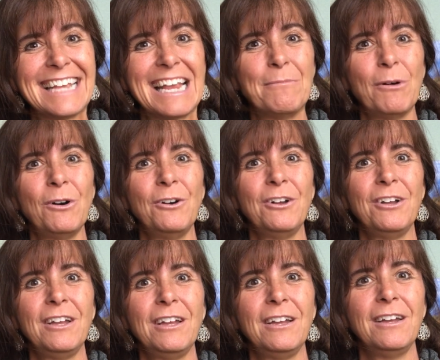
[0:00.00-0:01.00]
table,
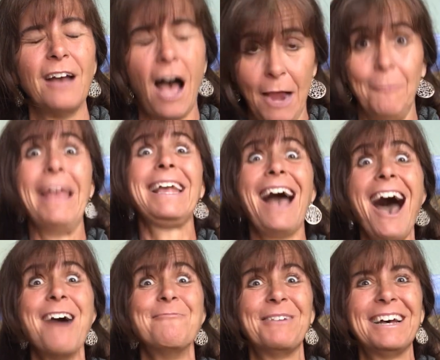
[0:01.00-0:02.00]
"I wake
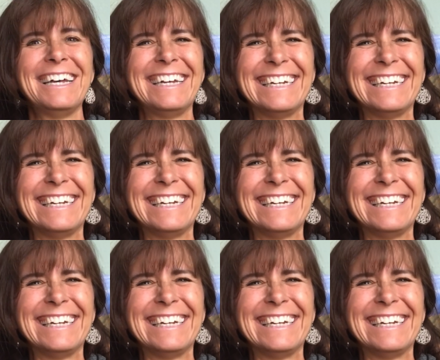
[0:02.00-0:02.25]
up."